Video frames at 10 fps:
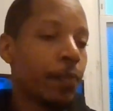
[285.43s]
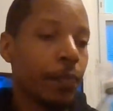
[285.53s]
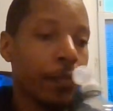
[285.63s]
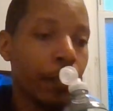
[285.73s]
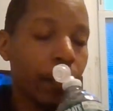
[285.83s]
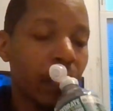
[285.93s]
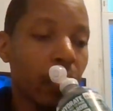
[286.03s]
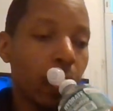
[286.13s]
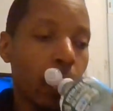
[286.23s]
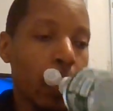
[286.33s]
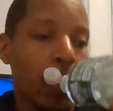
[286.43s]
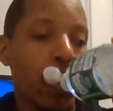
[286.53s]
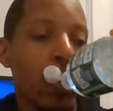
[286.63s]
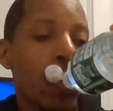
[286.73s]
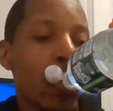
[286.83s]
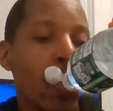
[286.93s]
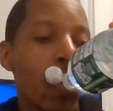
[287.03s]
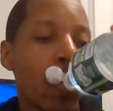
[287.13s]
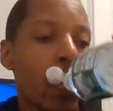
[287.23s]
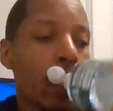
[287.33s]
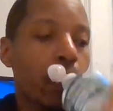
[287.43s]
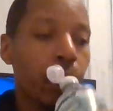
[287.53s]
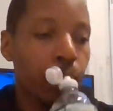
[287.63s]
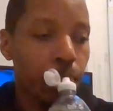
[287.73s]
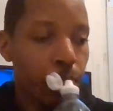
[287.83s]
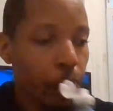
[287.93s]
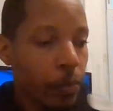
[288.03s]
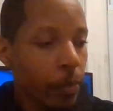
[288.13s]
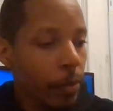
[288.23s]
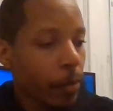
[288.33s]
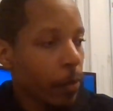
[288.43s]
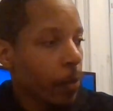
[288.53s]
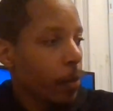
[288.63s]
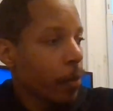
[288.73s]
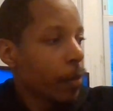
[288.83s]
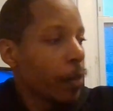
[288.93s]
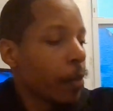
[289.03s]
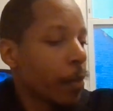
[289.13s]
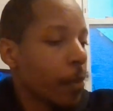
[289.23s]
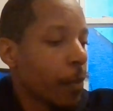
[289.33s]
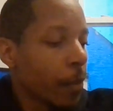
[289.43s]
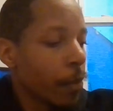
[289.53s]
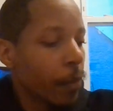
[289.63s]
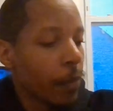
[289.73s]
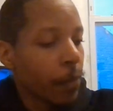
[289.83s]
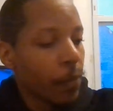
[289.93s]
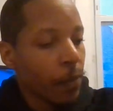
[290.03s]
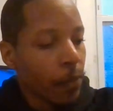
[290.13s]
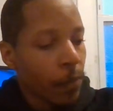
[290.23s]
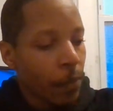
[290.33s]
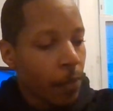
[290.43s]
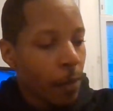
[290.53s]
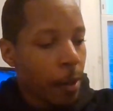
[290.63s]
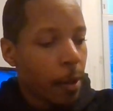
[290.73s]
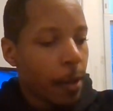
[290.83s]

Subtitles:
Nothing is said.